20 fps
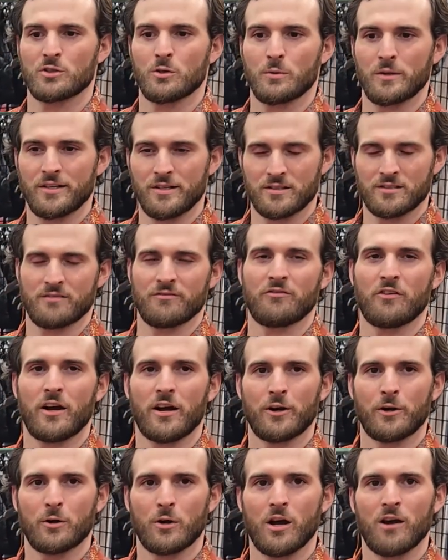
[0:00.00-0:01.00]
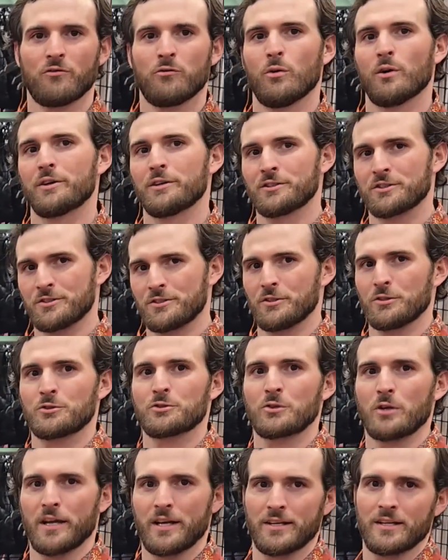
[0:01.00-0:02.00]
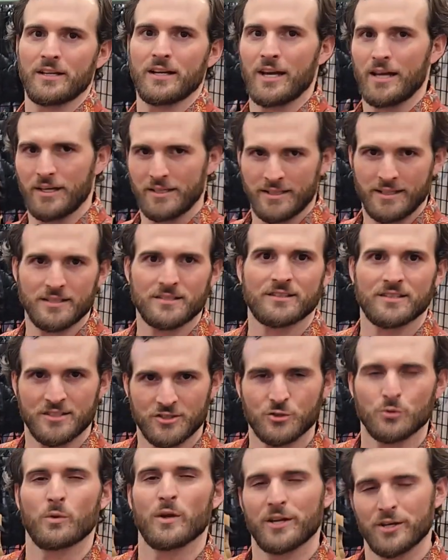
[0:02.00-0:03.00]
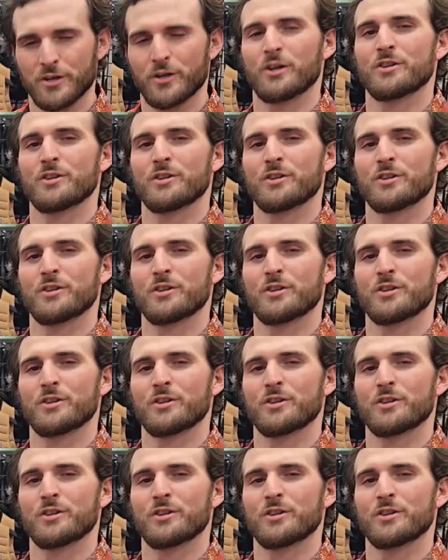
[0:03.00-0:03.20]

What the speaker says: so it doesn't fire off while you're still trying to kind of get situated.